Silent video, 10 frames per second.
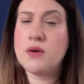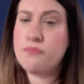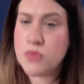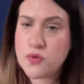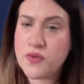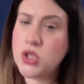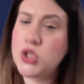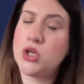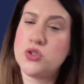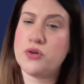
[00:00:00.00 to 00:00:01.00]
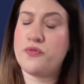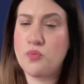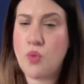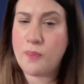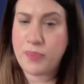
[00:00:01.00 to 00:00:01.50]
moving children
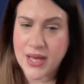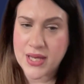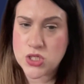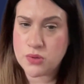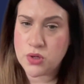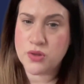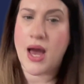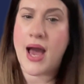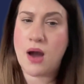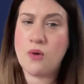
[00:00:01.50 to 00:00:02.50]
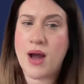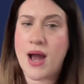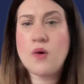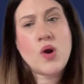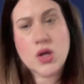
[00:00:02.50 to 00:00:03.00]
from one place to another. How
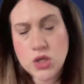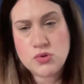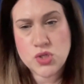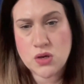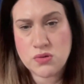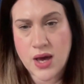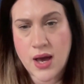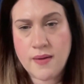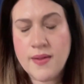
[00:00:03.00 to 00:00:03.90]
can you do that?